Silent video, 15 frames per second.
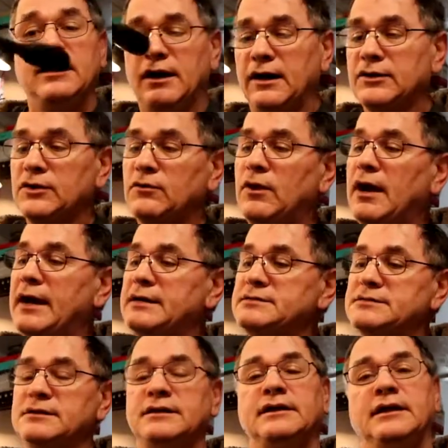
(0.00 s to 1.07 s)

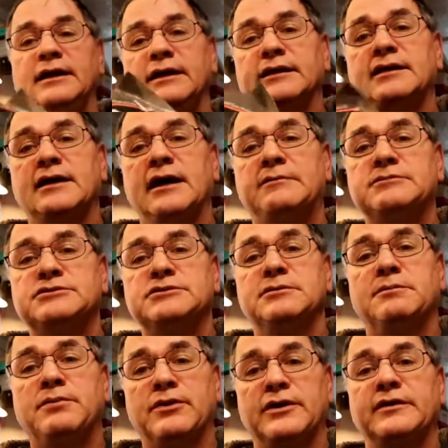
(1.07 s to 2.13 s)
Otherwise, it comes
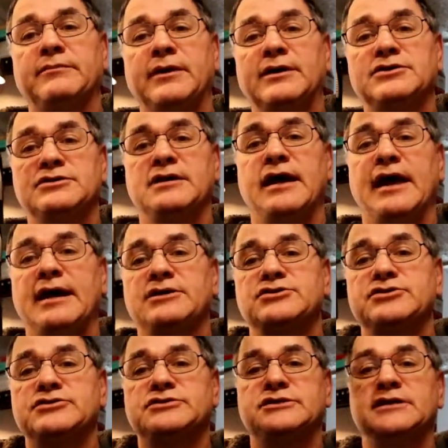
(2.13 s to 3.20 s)
pretty much as
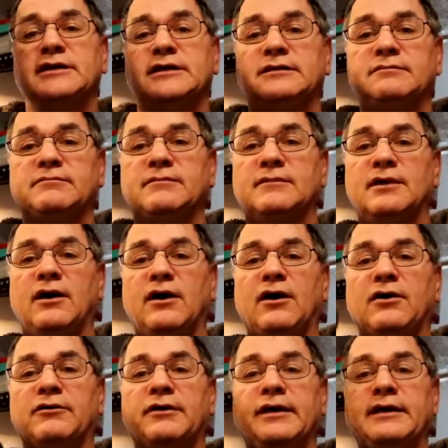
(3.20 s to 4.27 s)
you see it
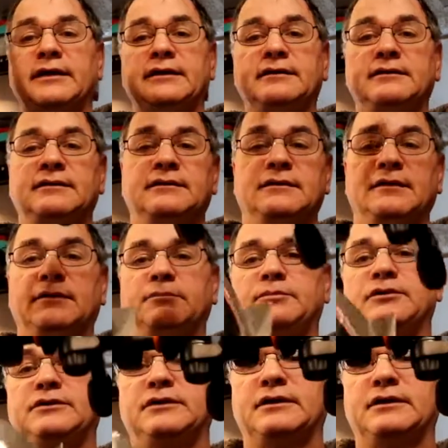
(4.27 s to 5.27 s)
already put